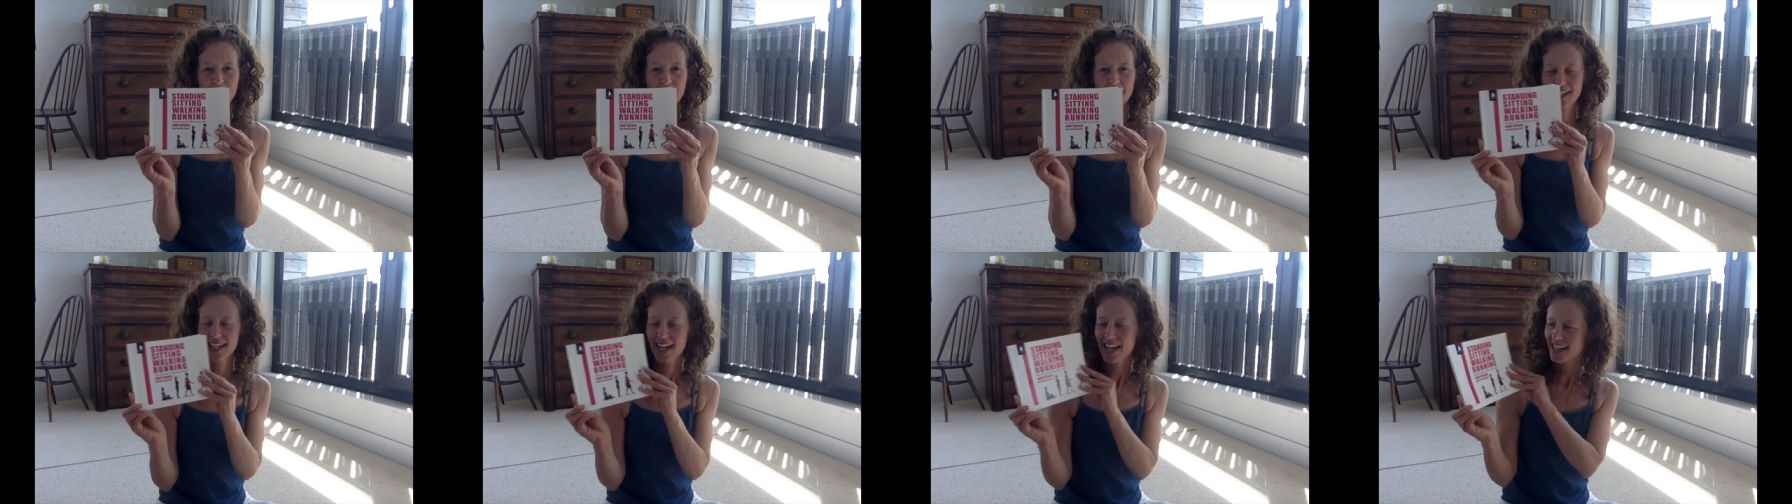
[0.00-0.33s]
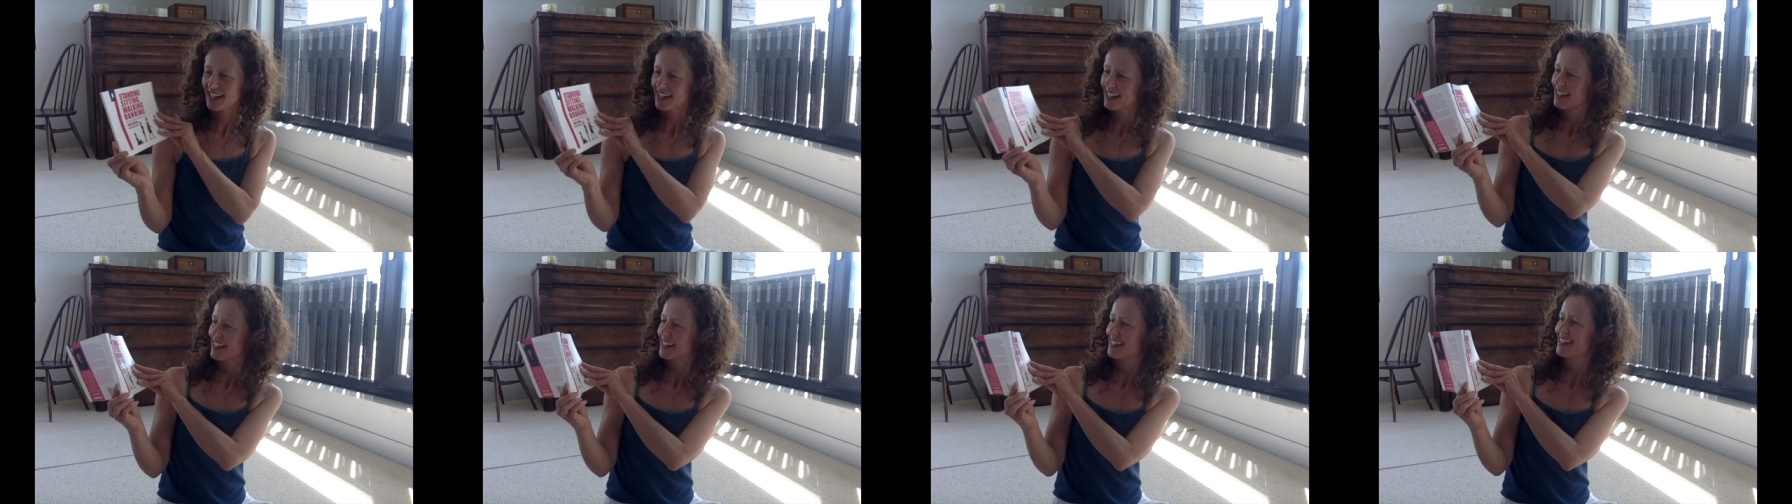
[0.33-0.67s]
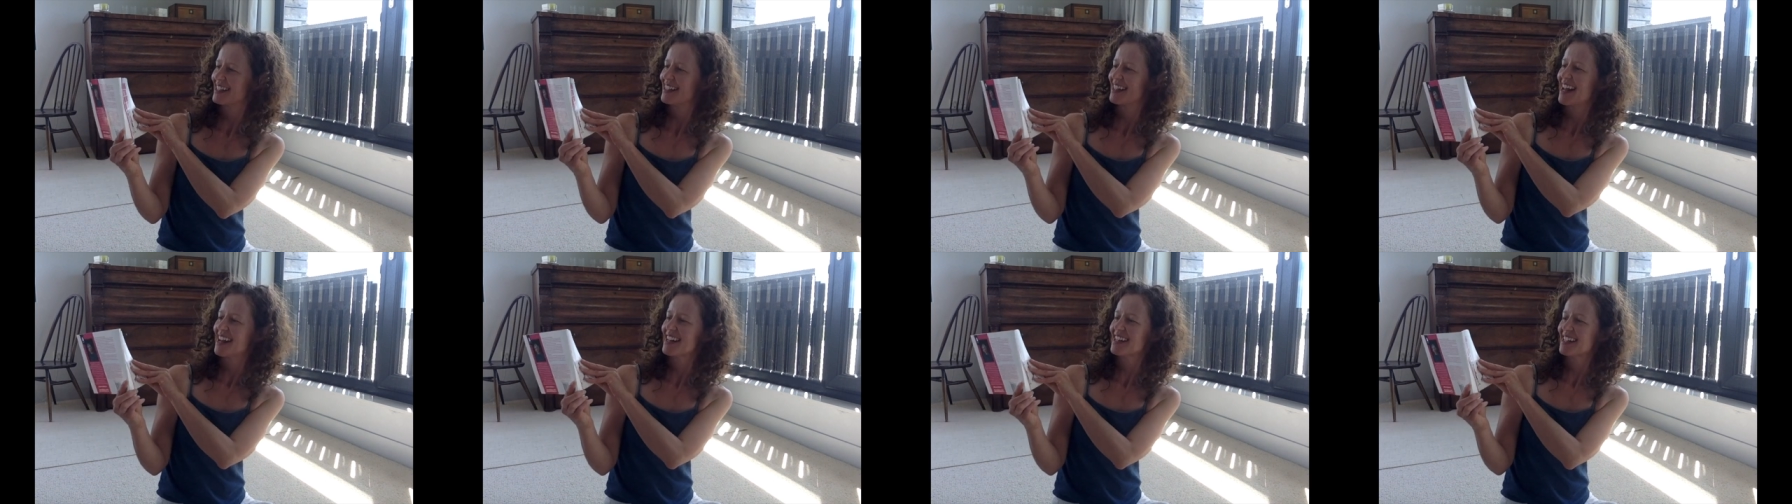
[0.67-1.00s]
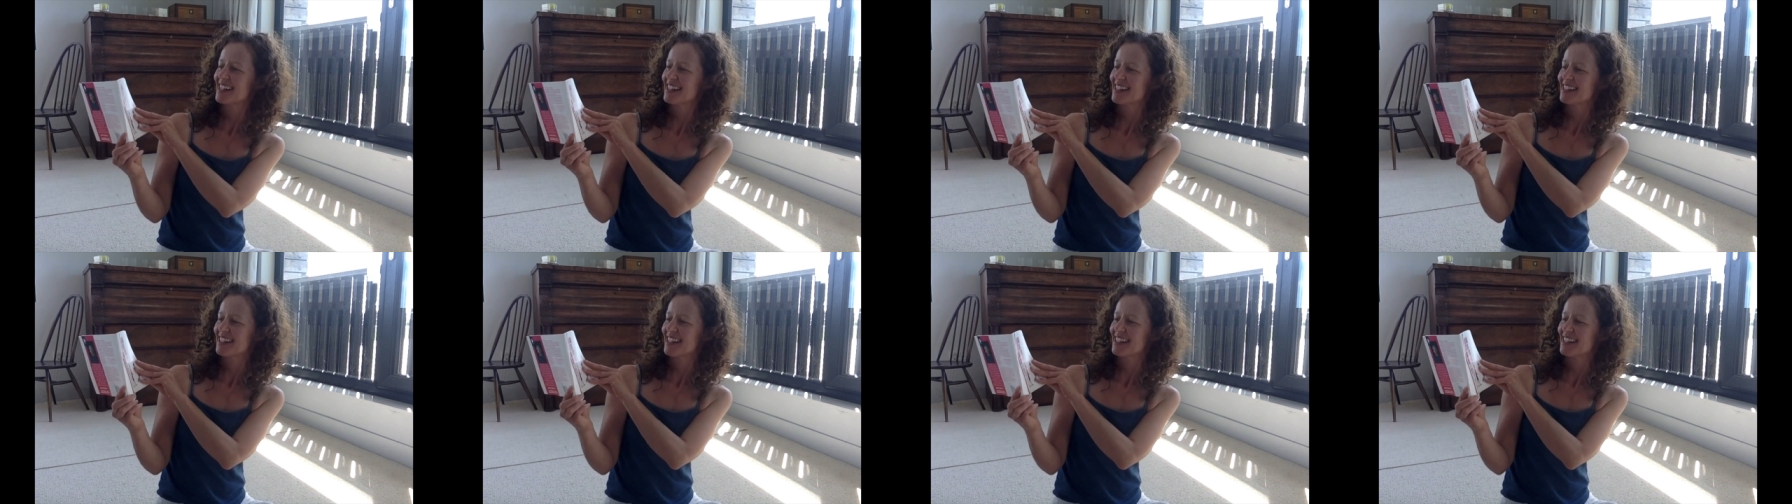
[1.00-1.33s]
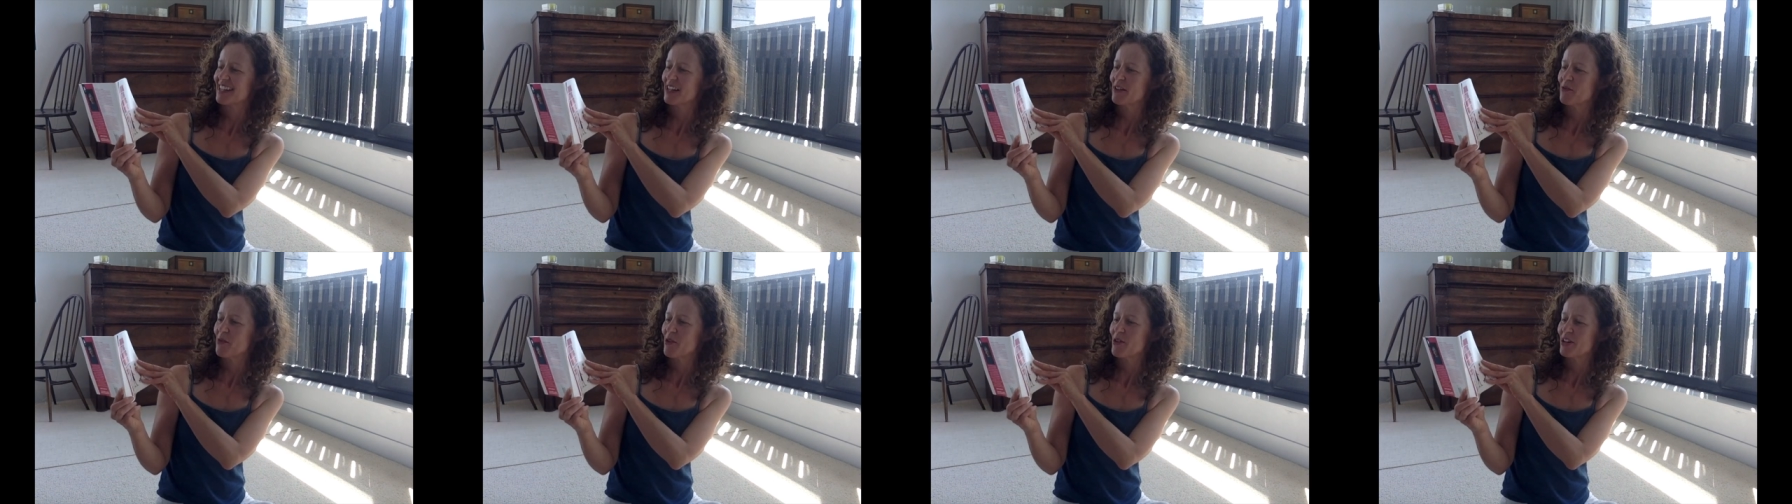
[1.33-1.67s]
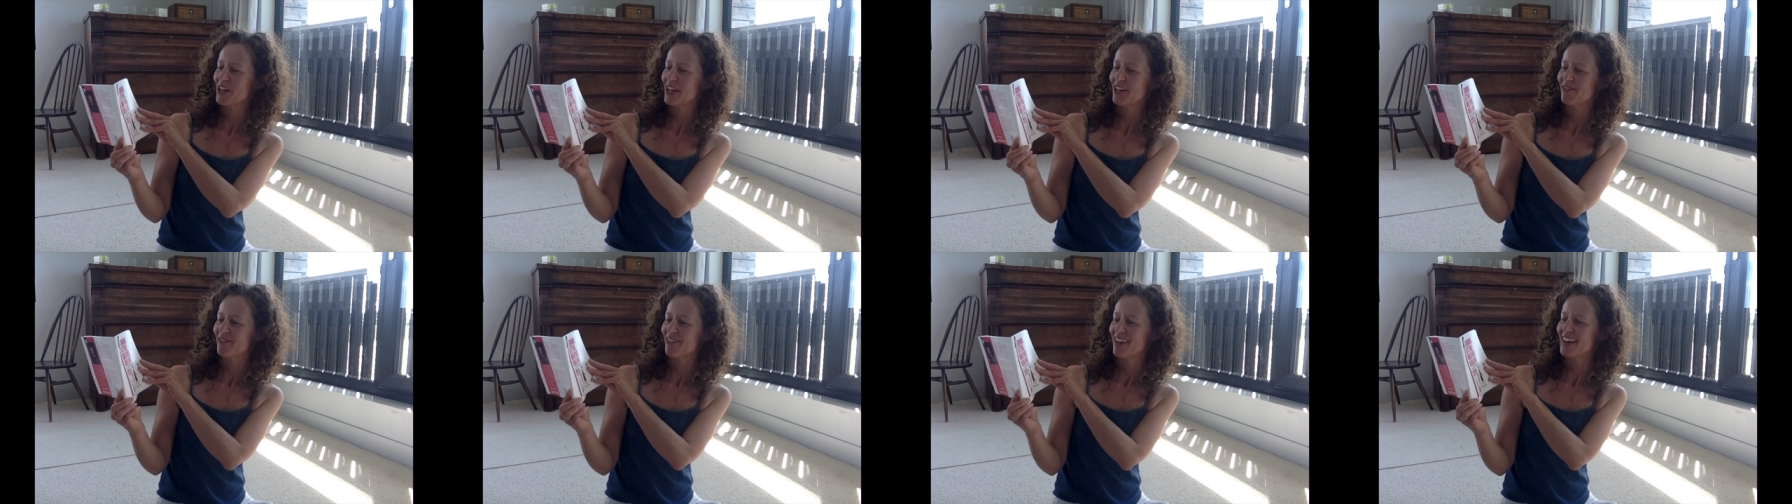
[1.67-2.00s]
Standing, Sitting,
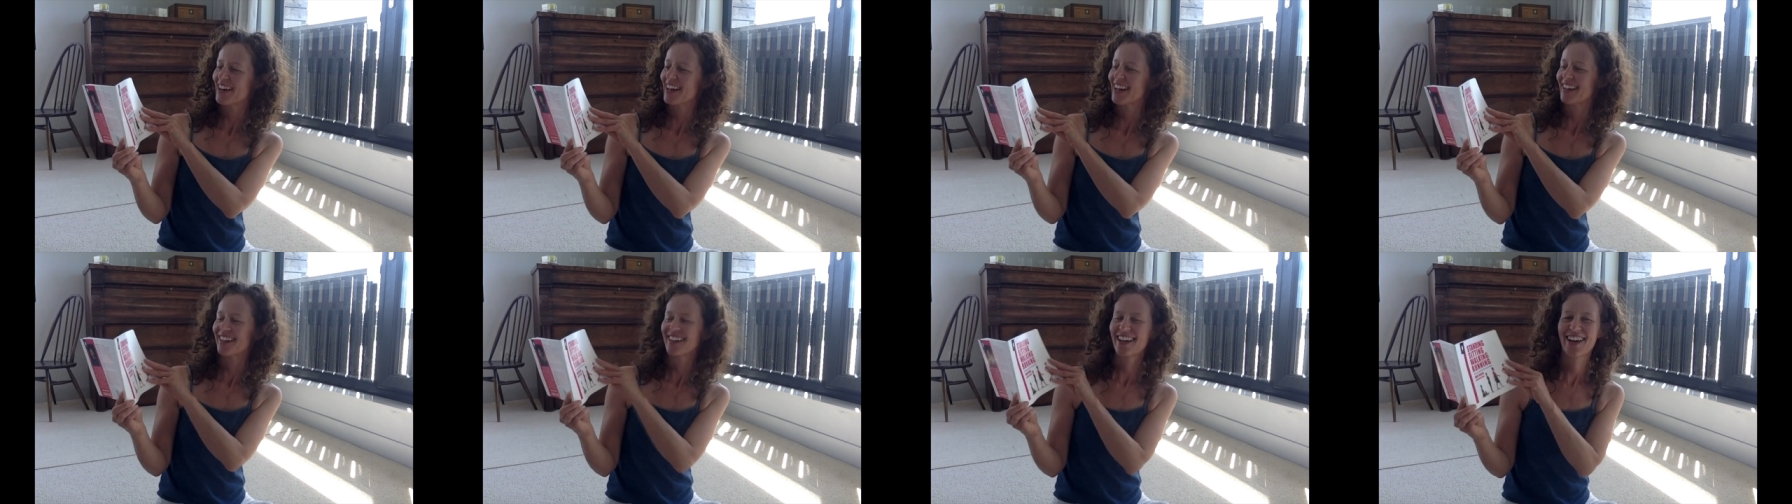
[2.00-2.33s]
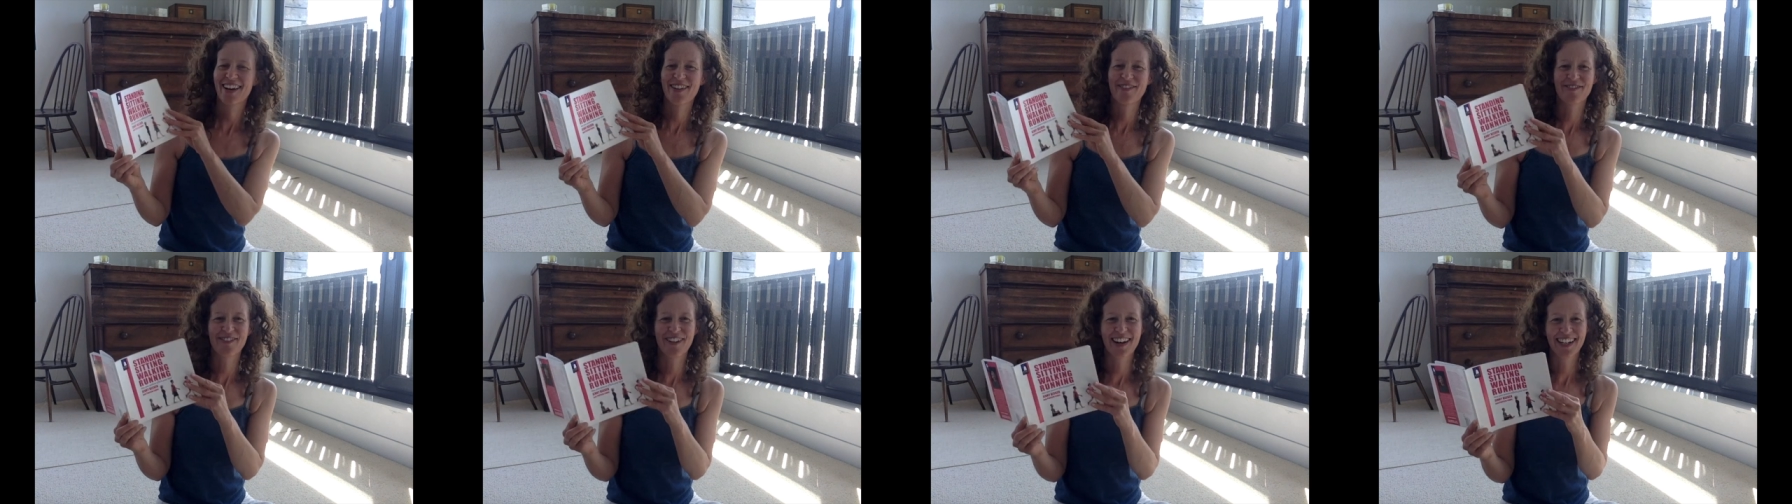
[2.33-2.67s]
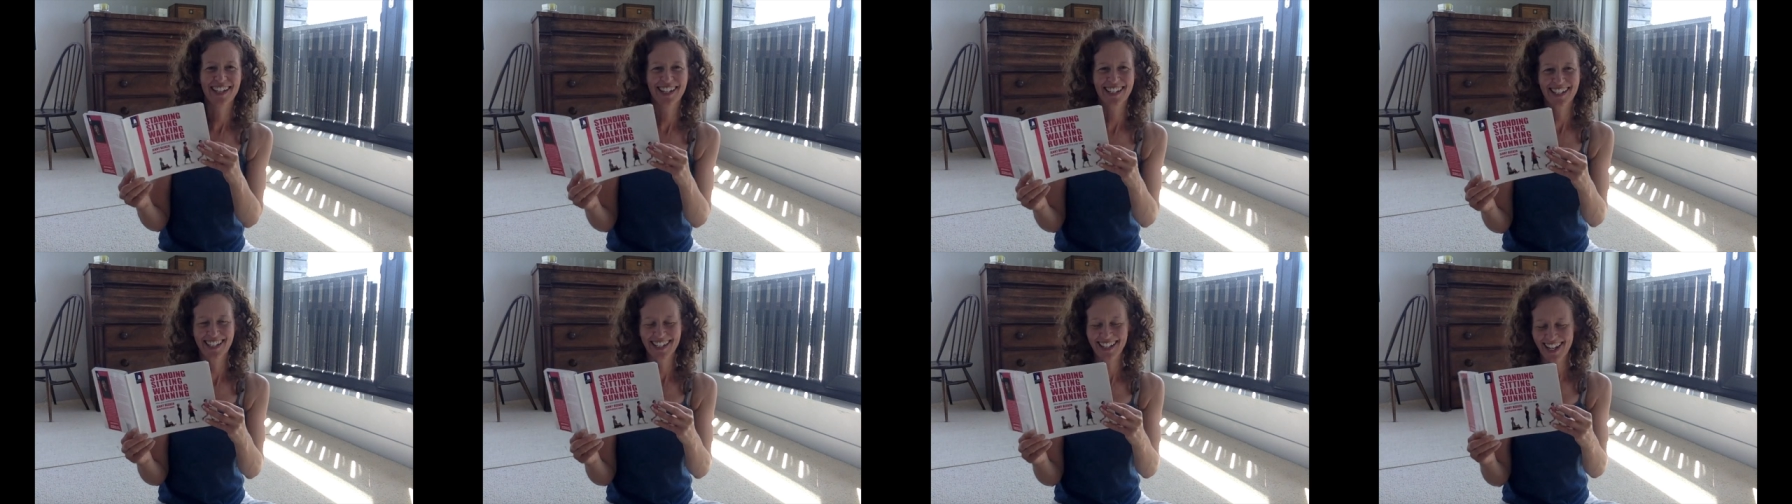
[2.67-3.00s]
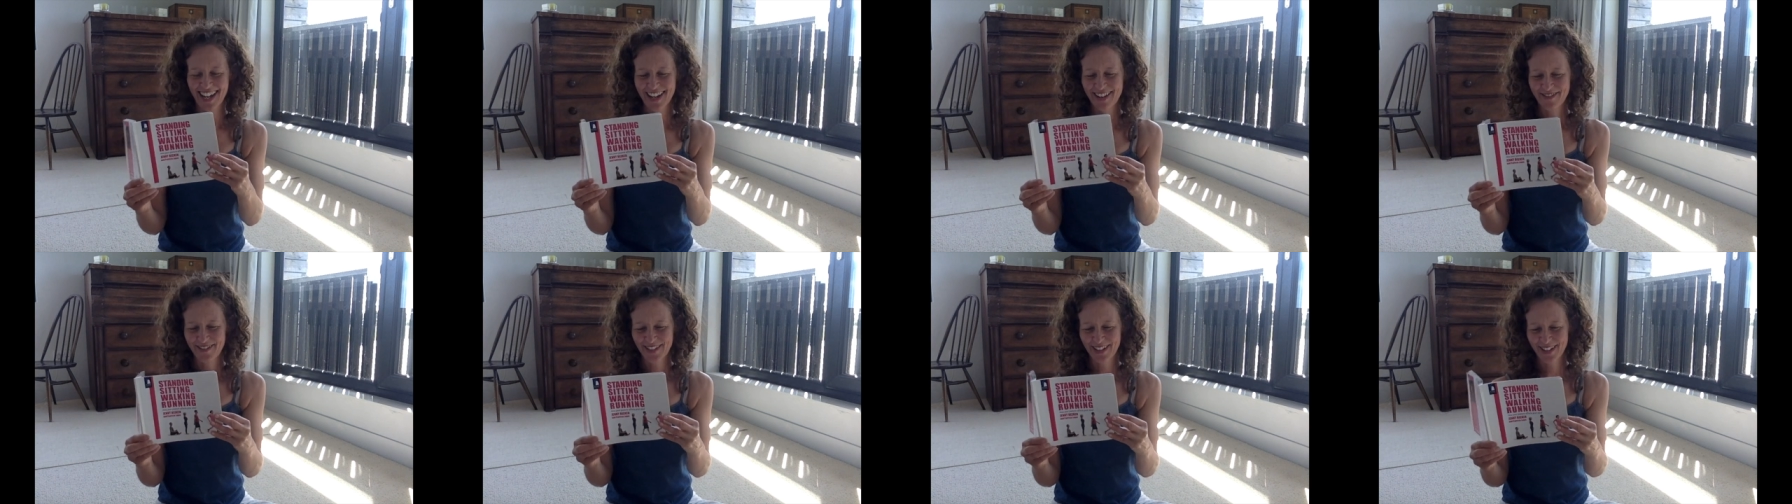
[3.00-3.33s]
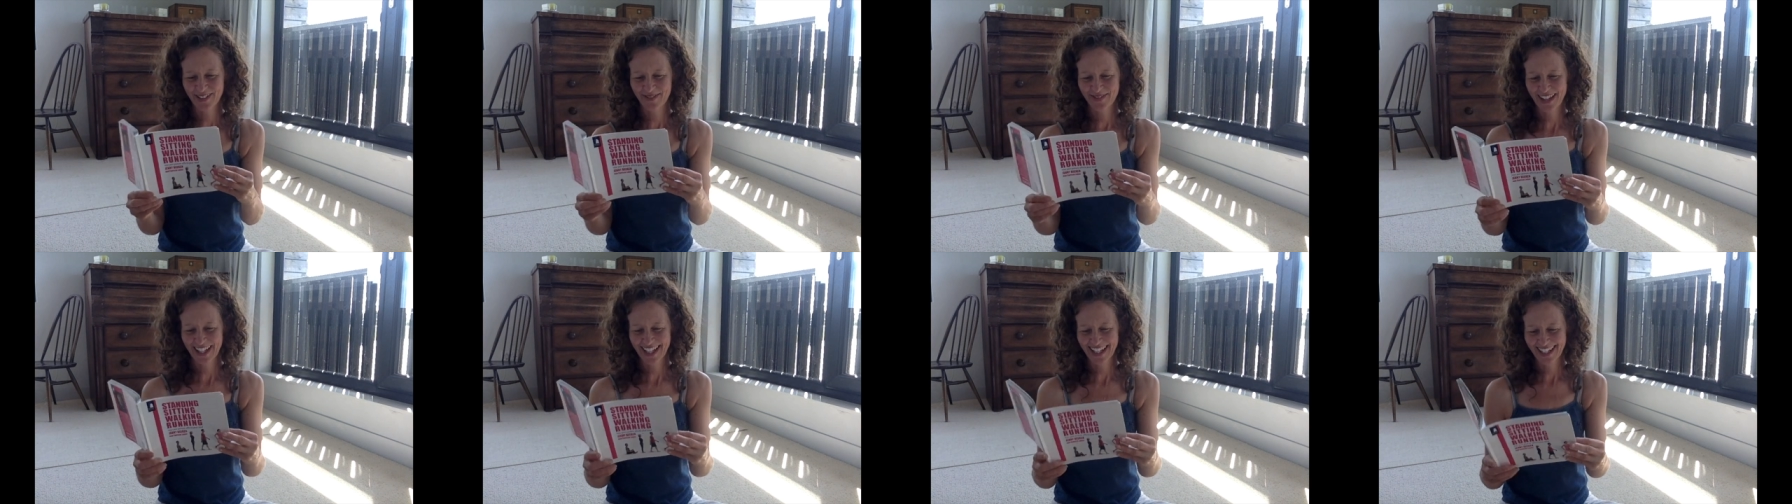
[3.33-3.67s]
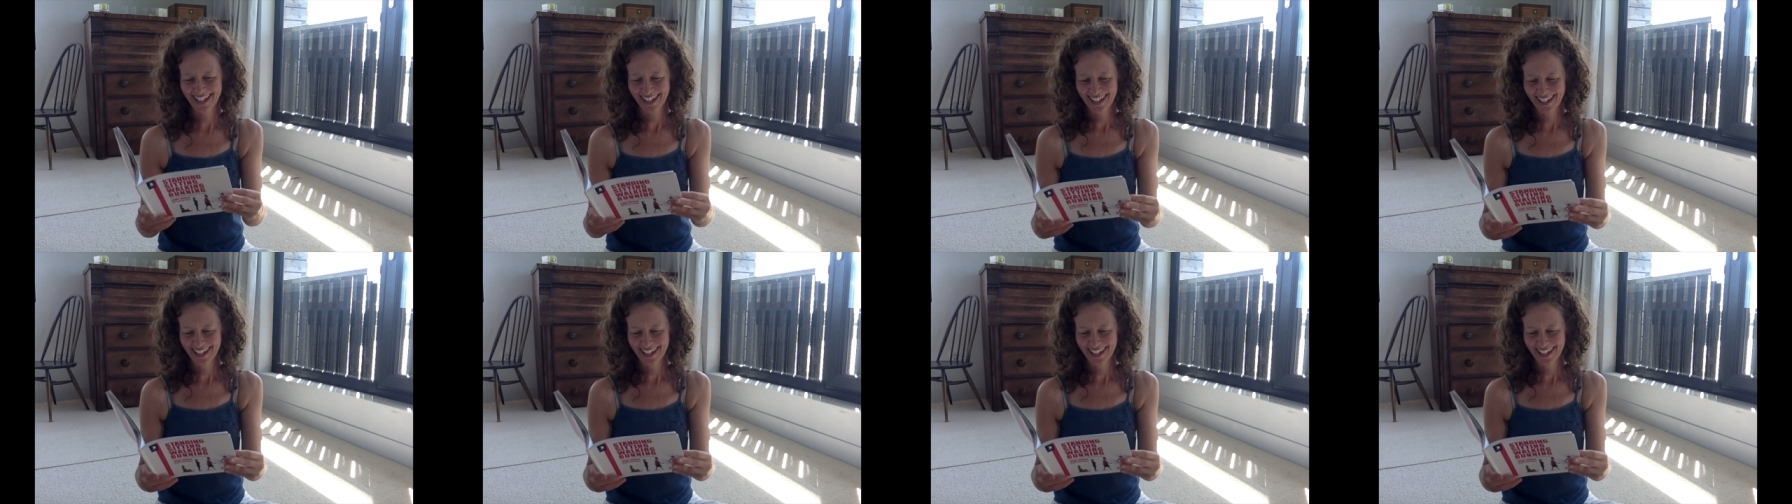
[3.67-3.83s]
Walking, Running, that a friend just gave to me.